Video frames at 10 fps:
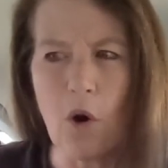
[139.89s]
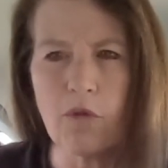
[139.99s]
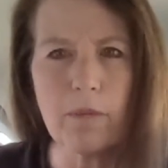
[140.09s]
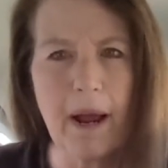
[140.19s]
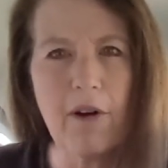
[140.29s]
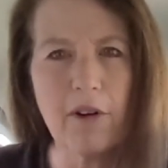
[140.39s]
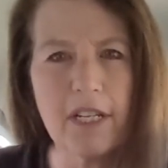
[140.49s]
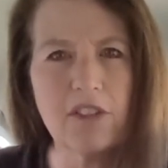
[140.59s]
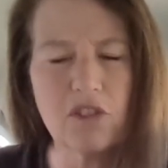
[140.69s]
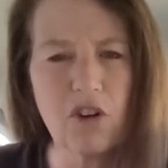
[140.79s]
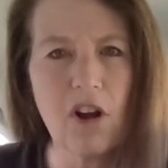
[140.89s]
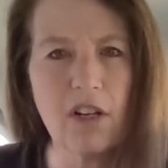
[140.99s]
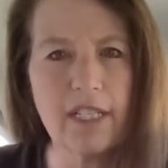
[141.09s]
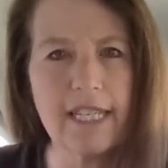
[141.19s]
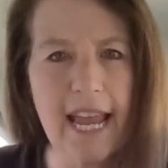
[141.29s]
overpowering
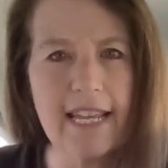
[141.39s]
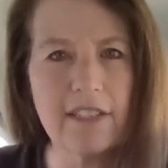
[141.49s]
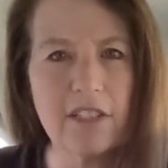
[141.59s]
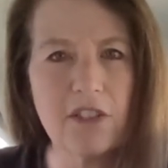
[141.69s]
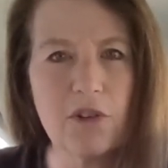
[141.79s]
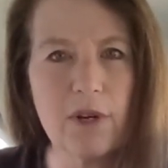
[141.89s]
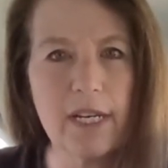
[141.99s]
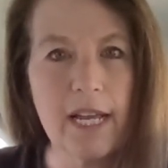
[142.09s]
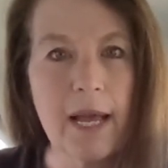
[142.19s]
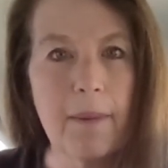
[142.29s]
strong taste to it,